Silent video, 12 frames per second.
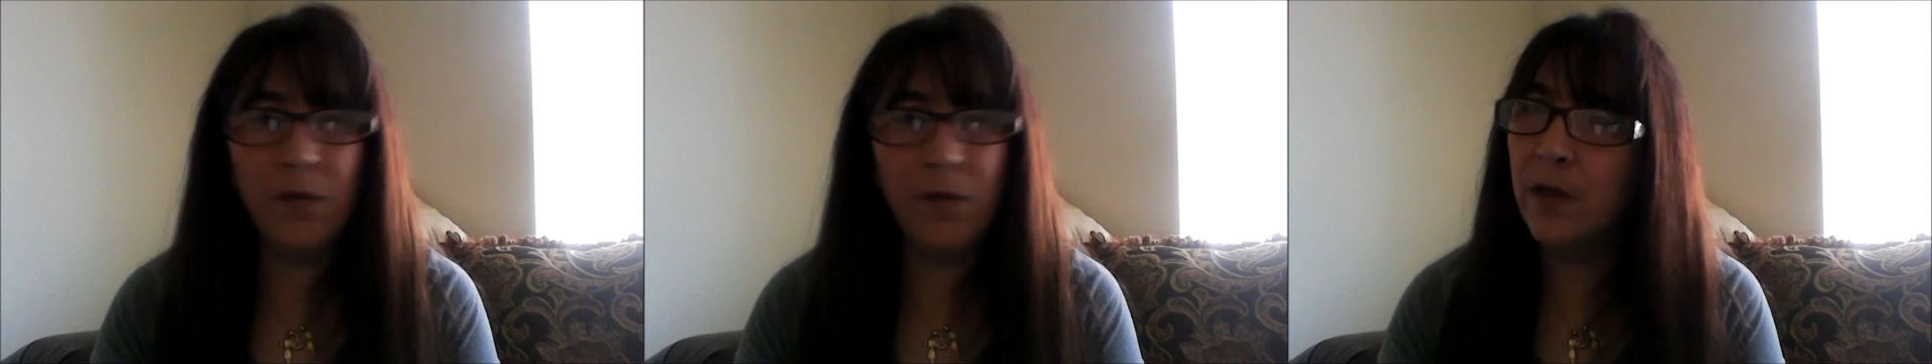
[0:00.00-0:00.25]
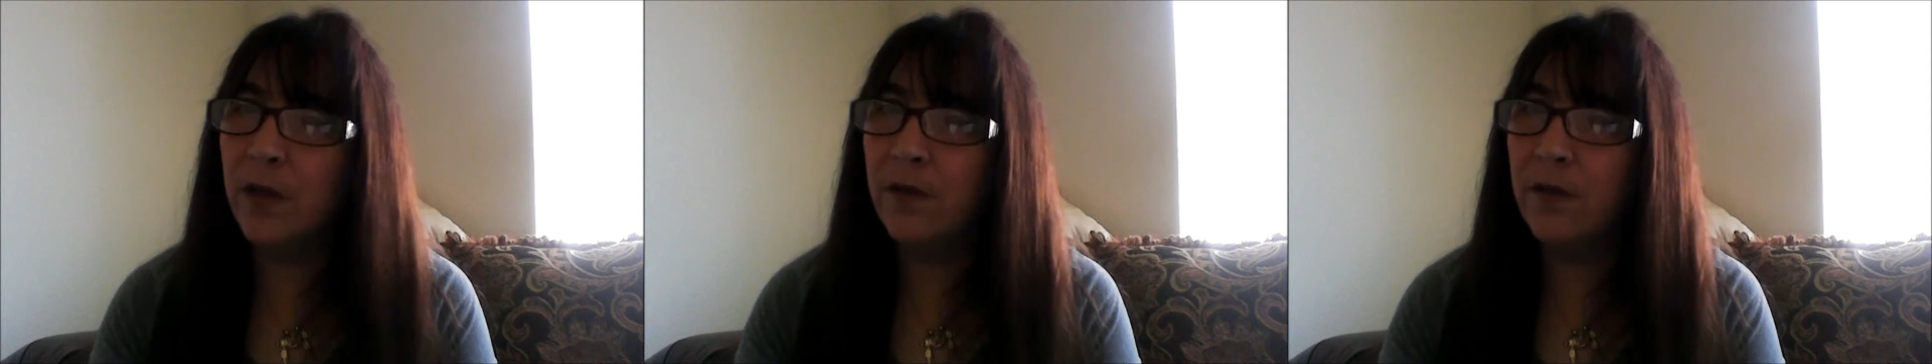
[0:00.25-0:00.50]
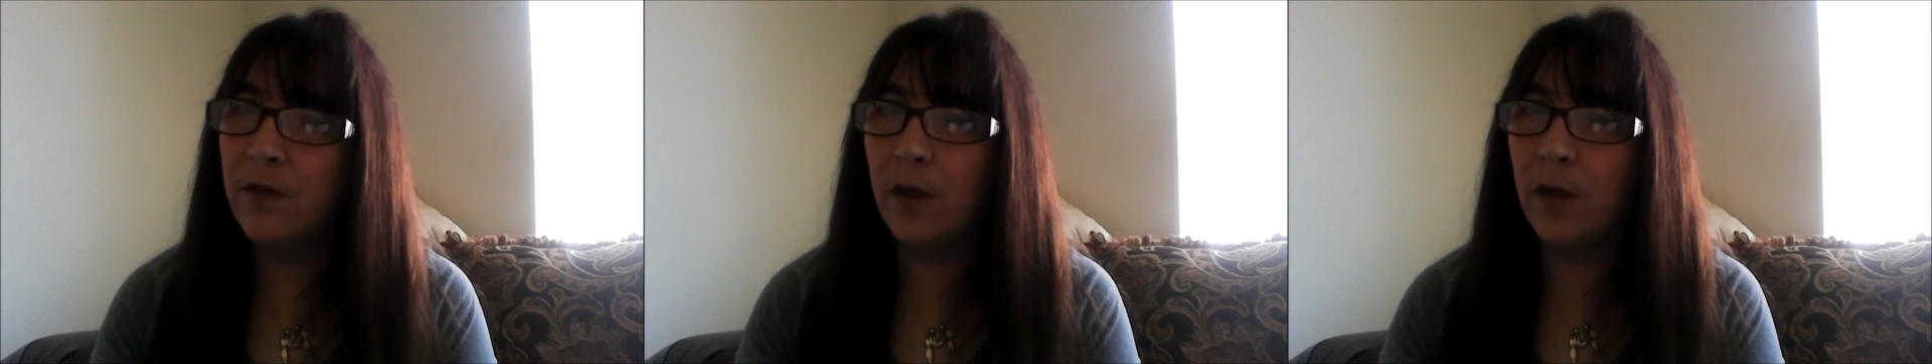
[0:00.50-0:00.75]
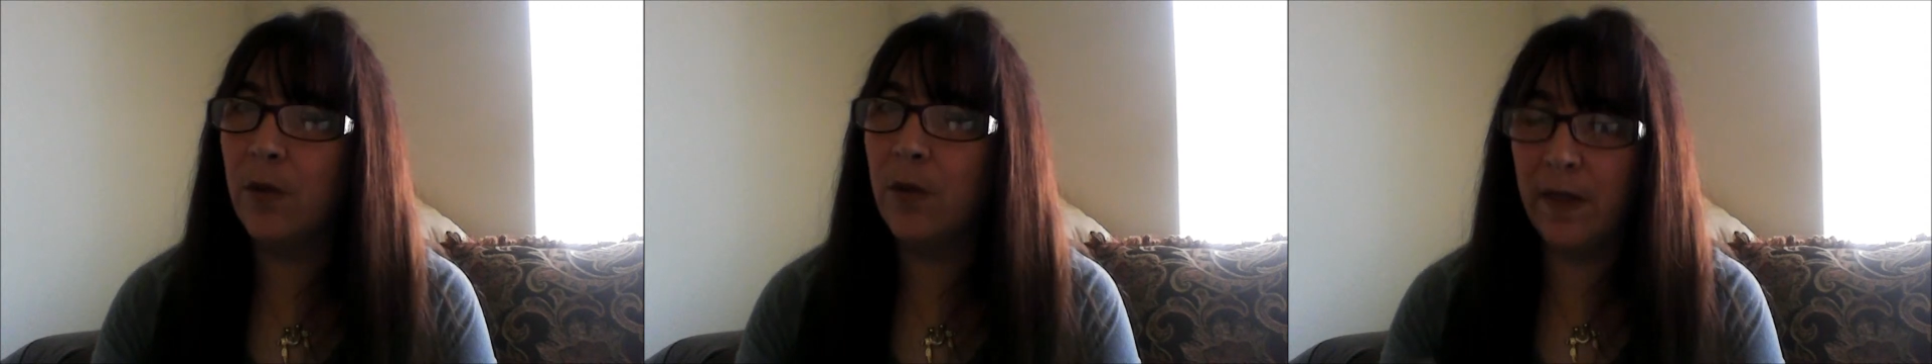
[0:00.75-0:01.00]
fully
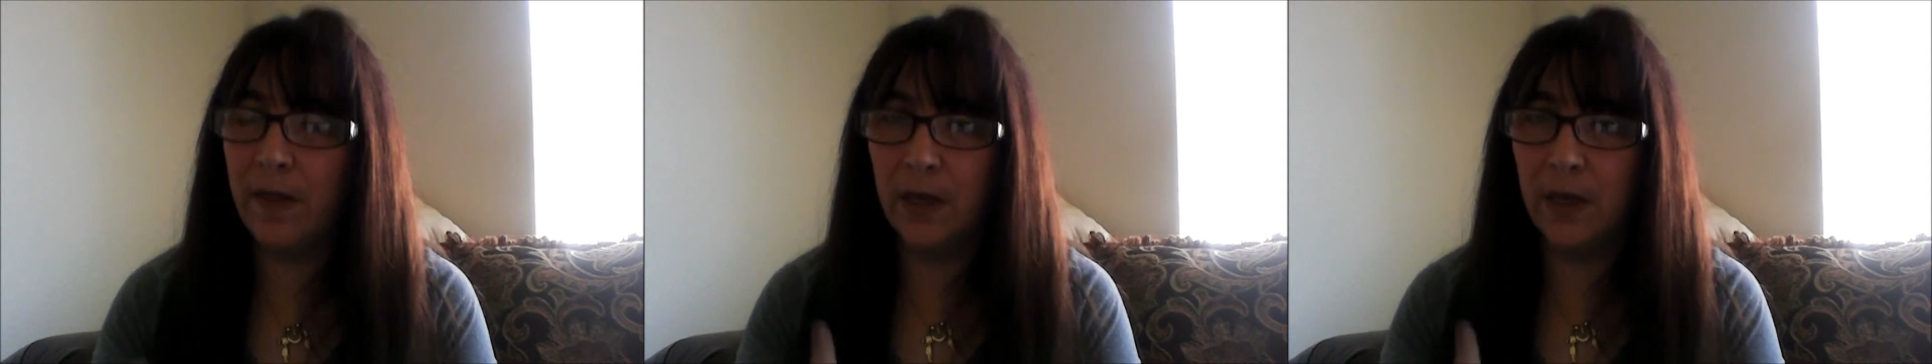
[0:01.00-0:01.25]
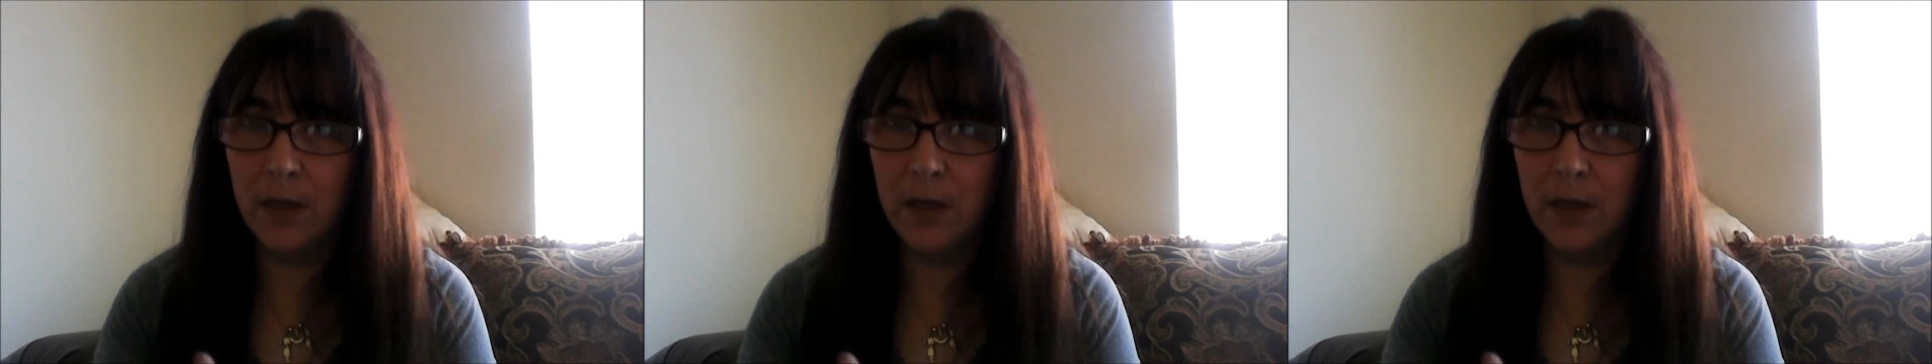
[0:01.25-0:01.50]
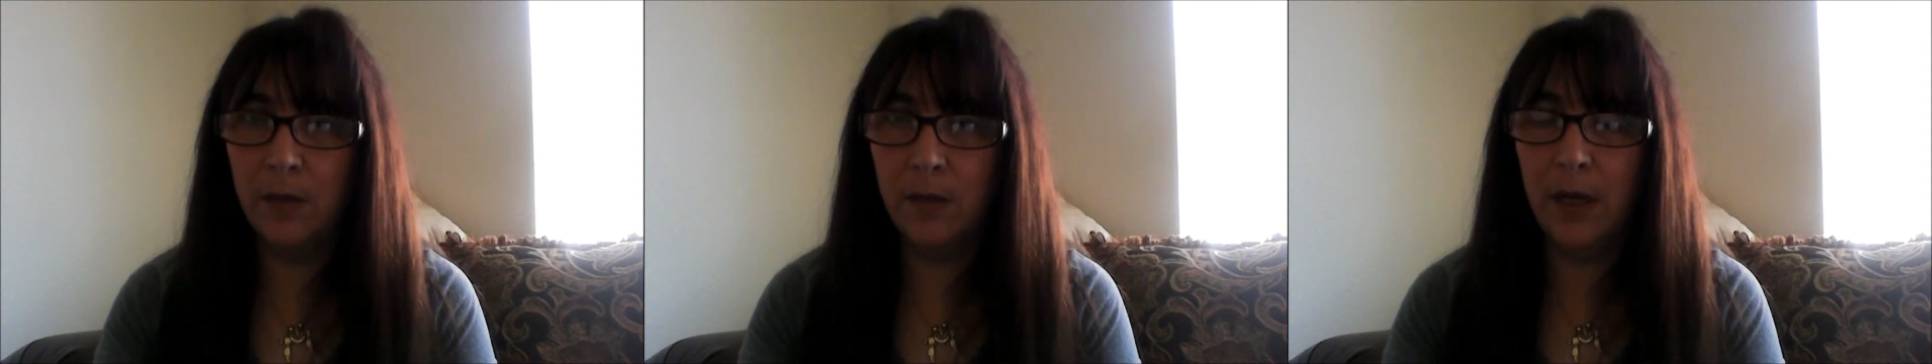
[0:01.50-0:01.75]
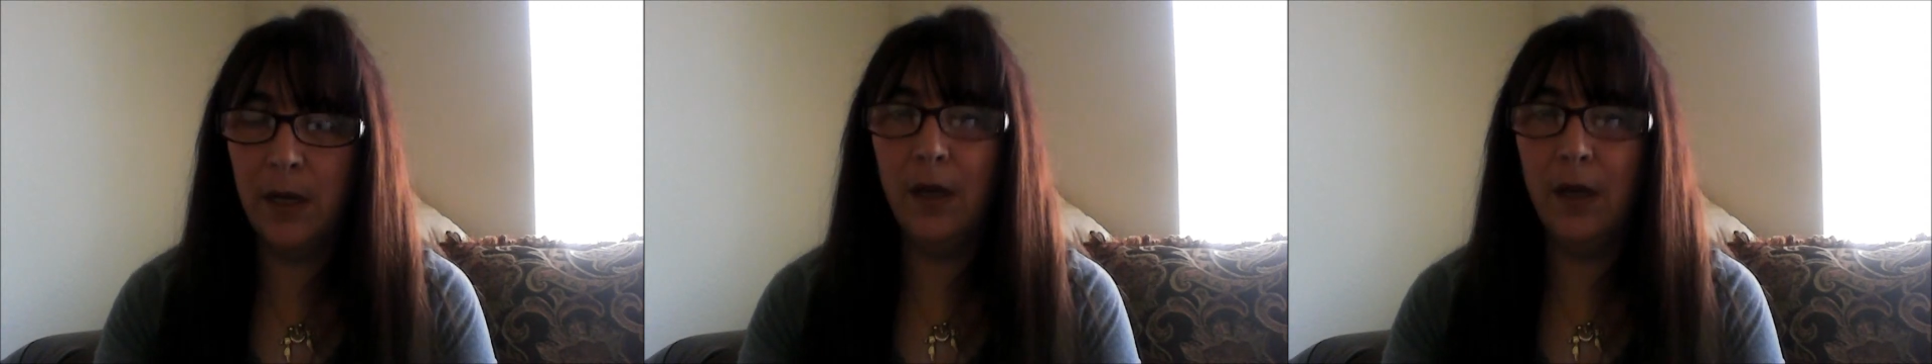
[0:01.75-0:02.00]
developed the way they needed to
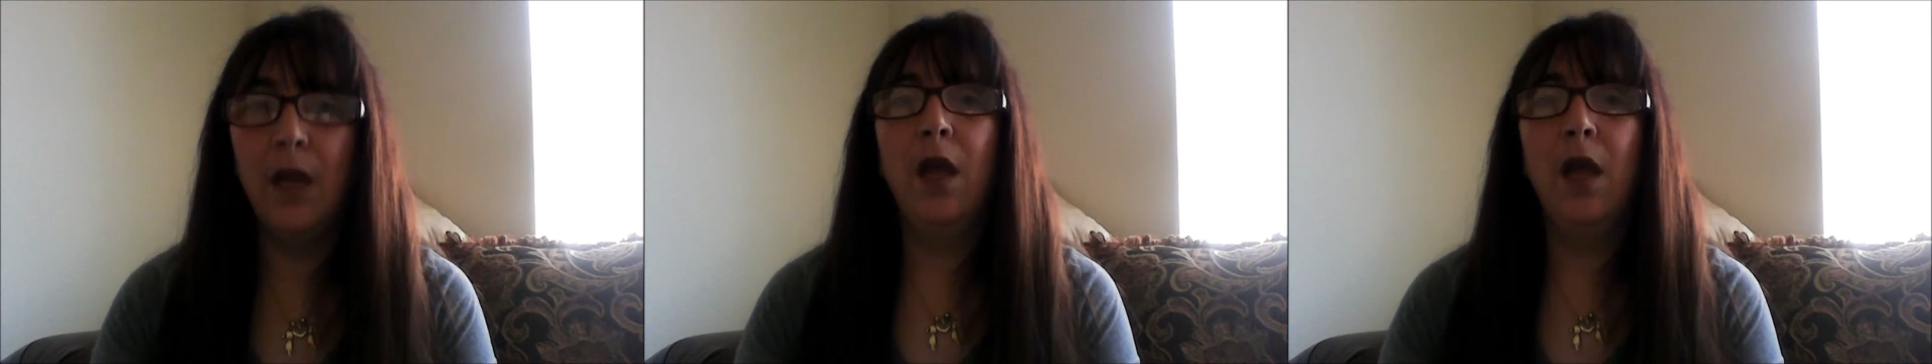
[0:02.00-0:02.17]
be.